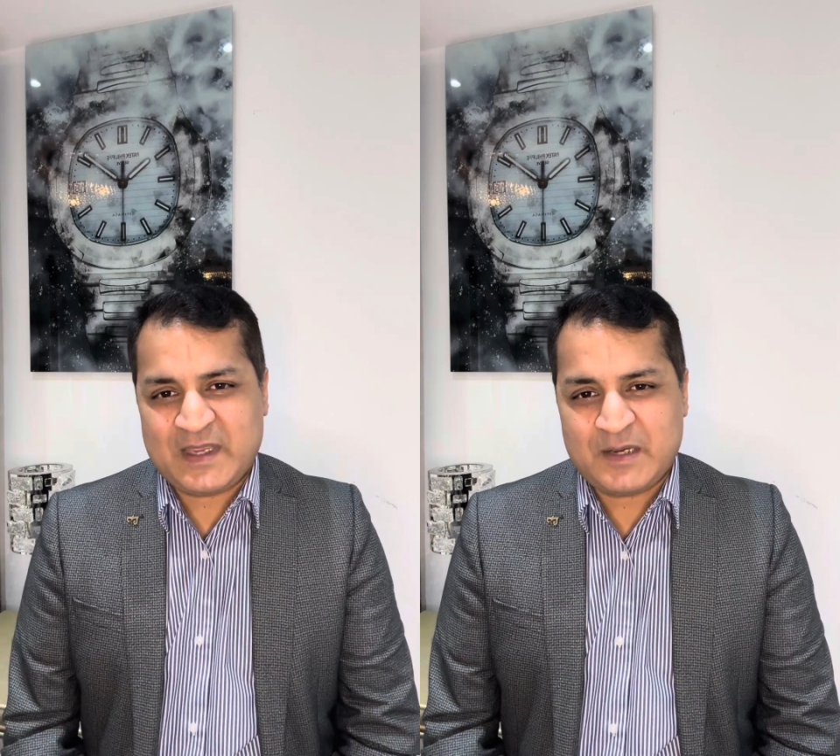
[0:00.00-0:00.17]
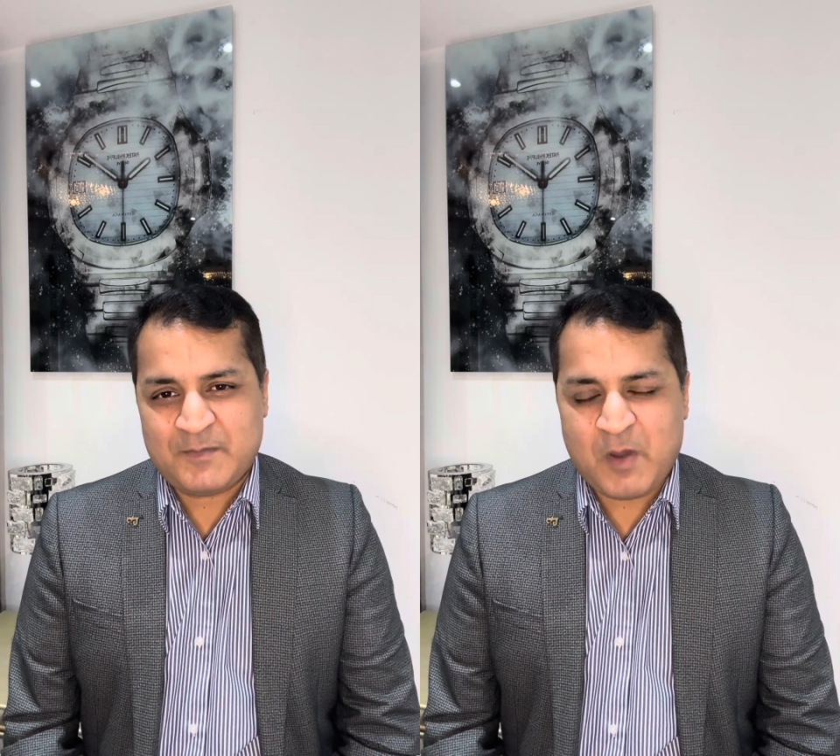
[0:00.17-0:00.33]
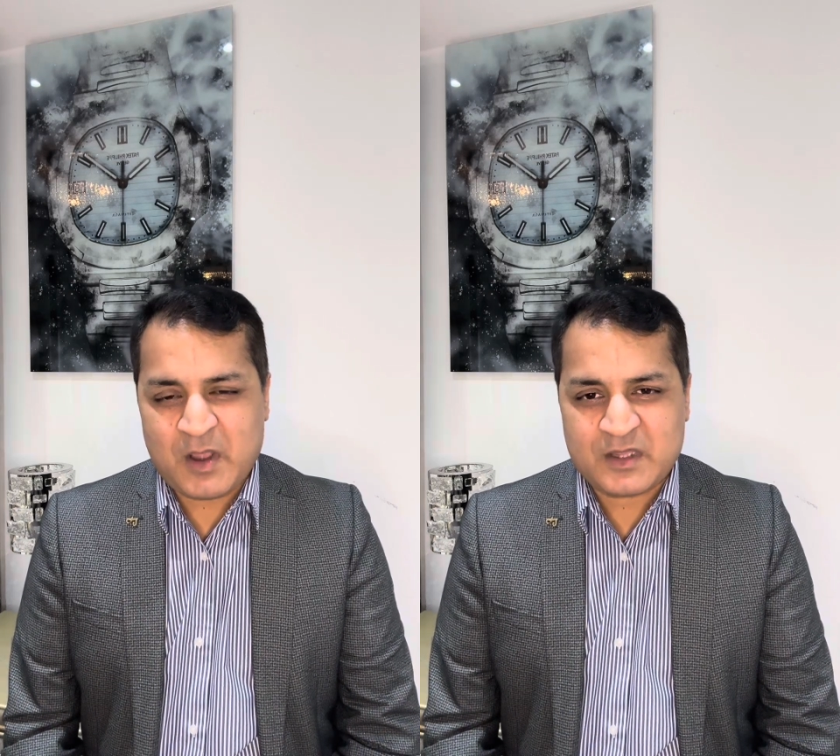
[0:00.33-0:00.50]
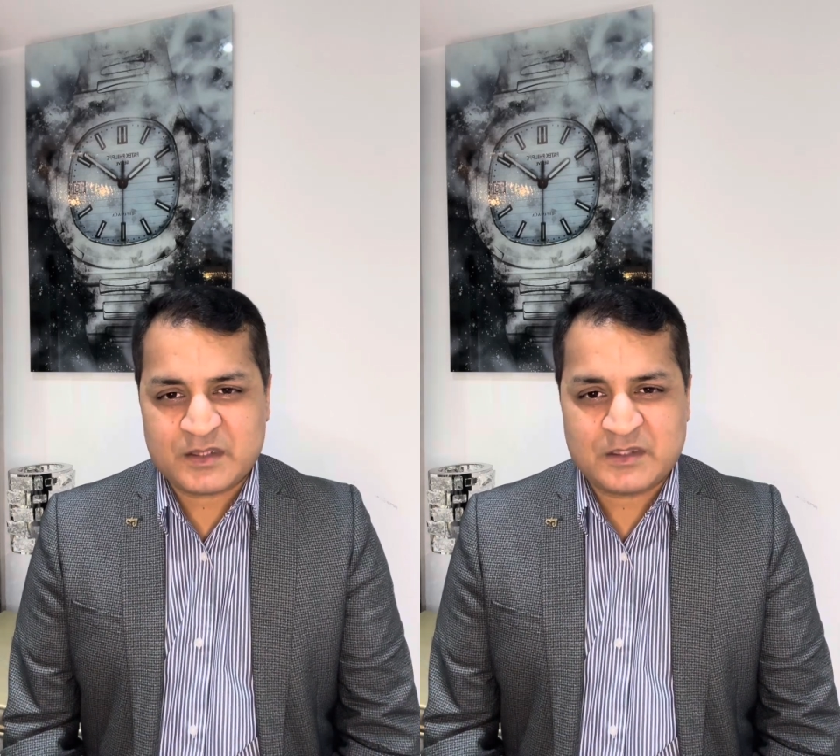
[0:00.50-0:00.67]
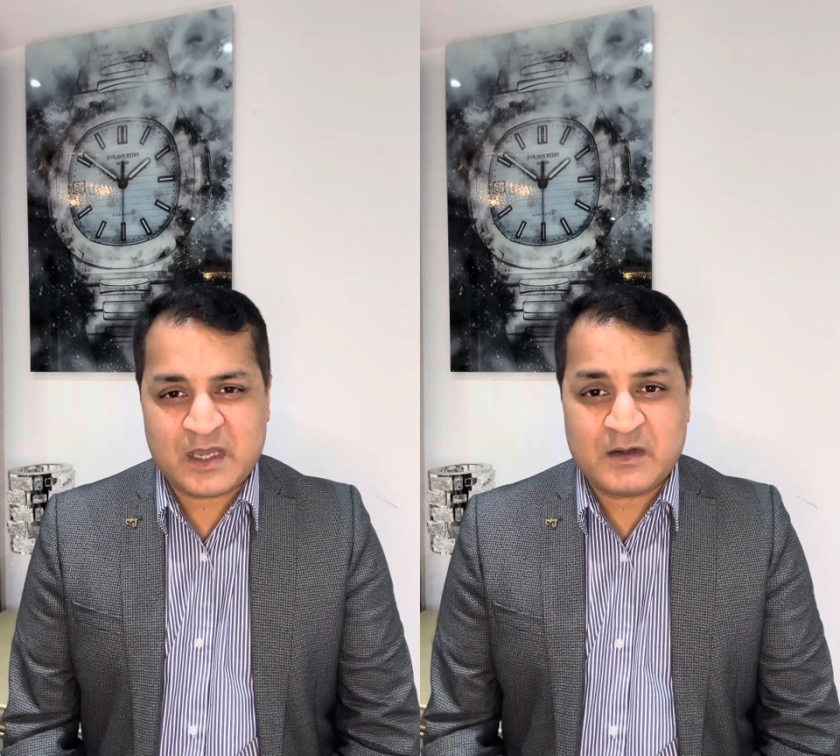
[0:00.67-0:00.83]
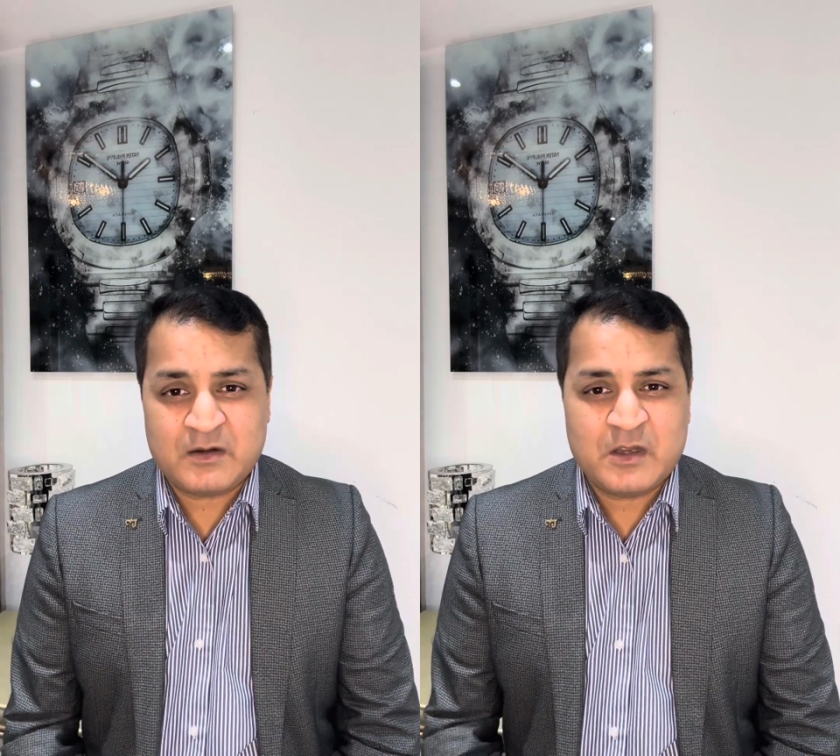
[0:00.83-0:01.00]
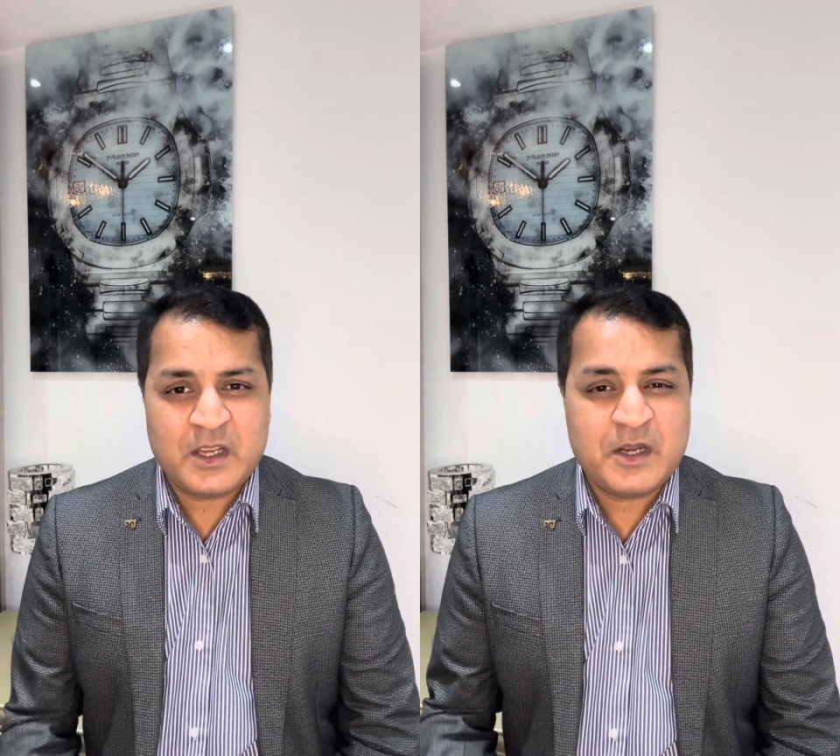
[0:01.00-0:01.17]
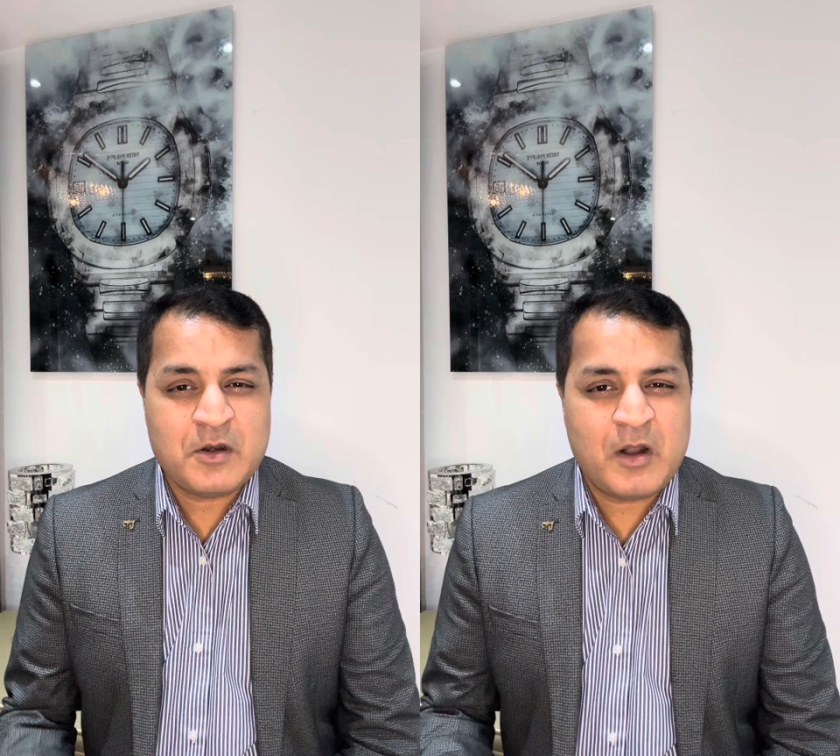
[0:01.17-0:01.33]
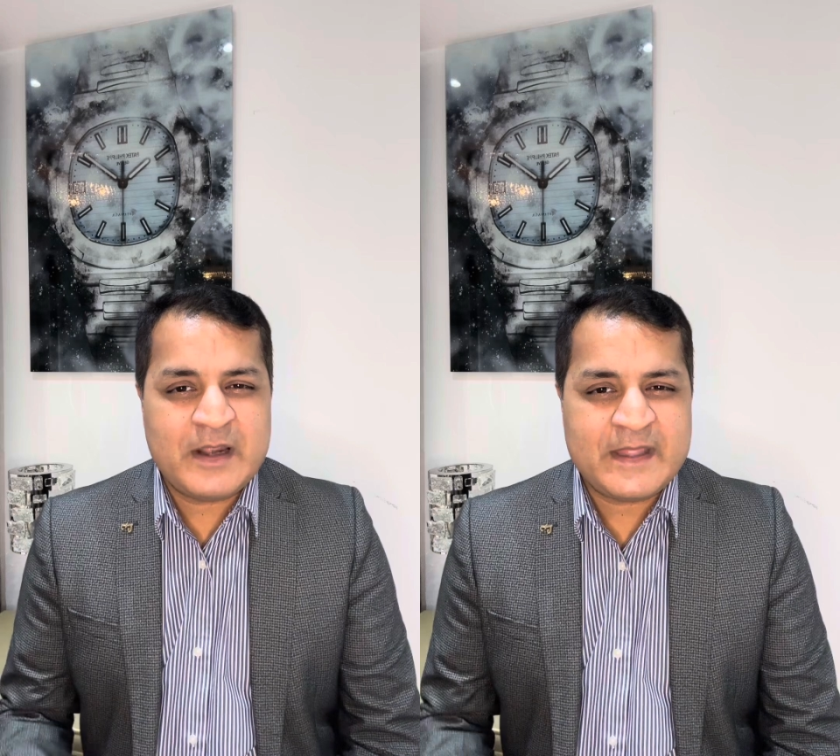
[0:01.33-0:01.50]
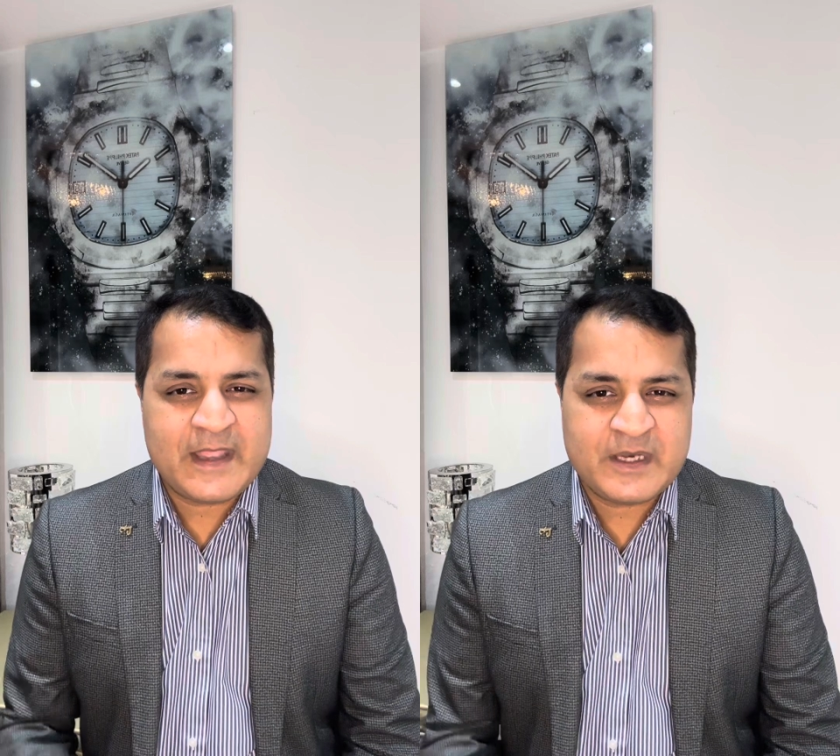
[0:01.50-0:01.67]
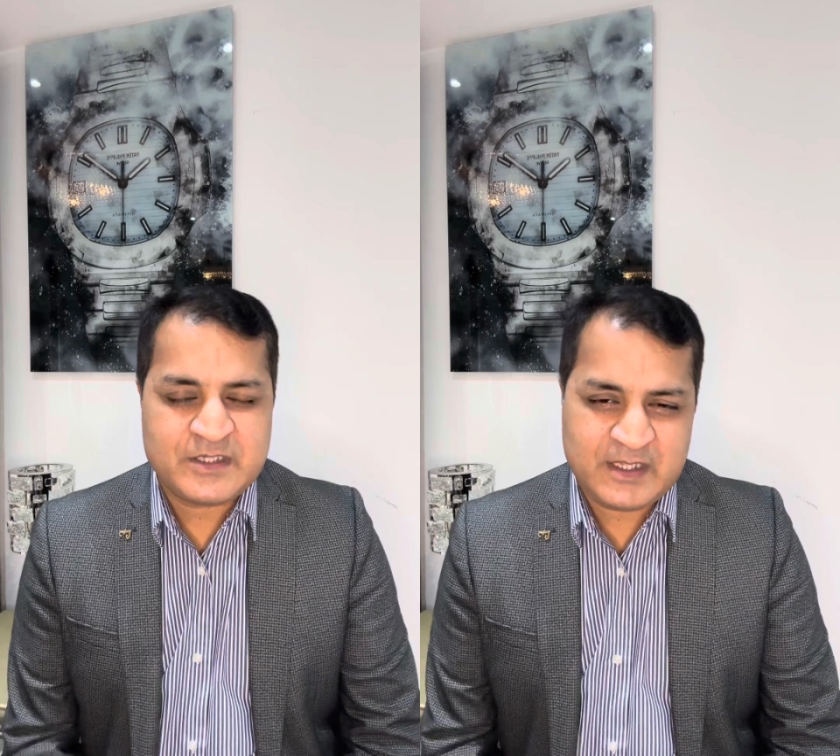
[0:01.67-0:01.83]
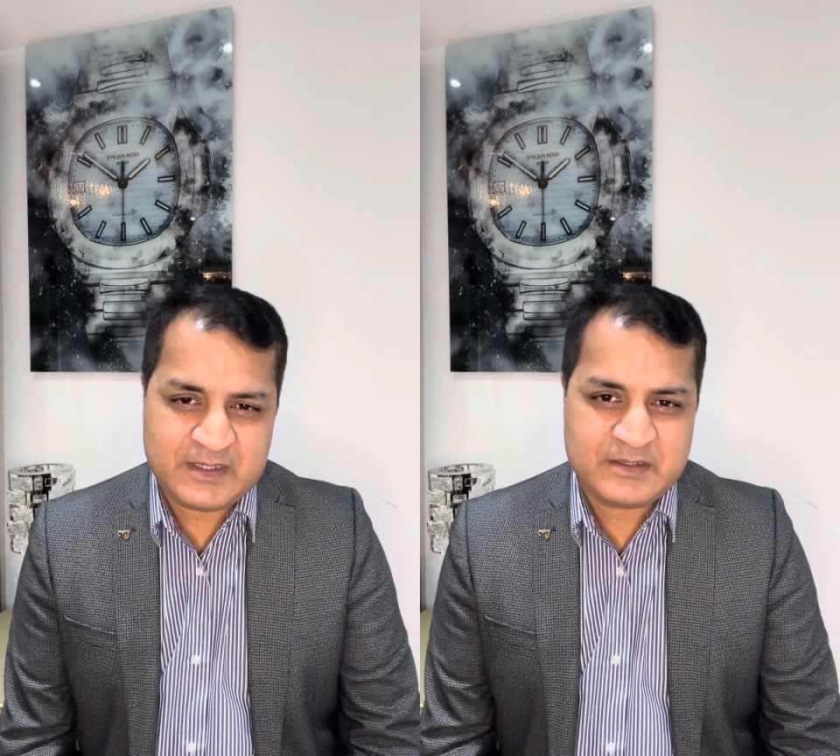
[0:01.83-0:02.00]
in Pakistan in early
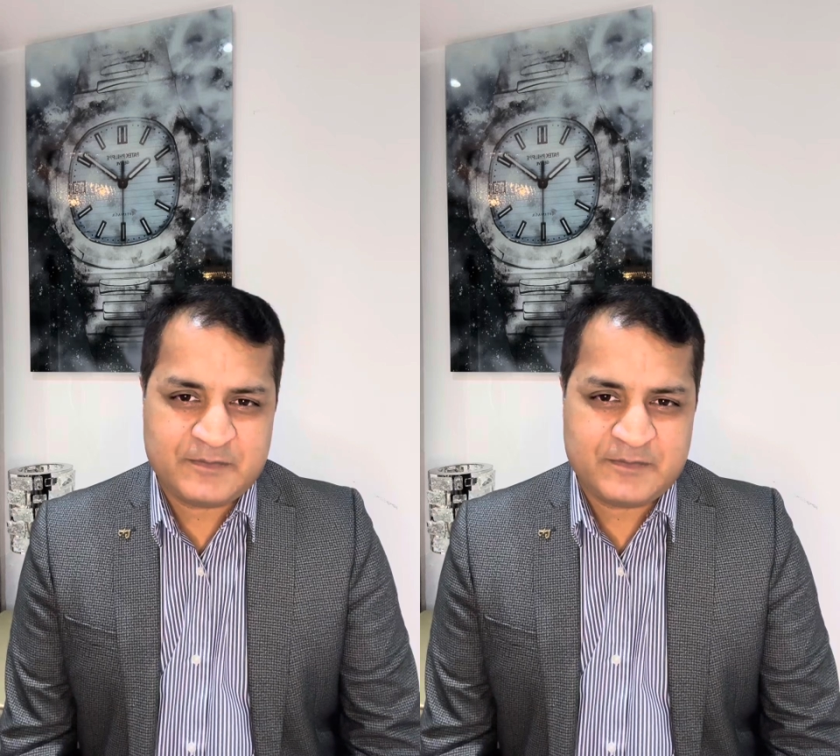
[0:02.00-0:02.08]
80s.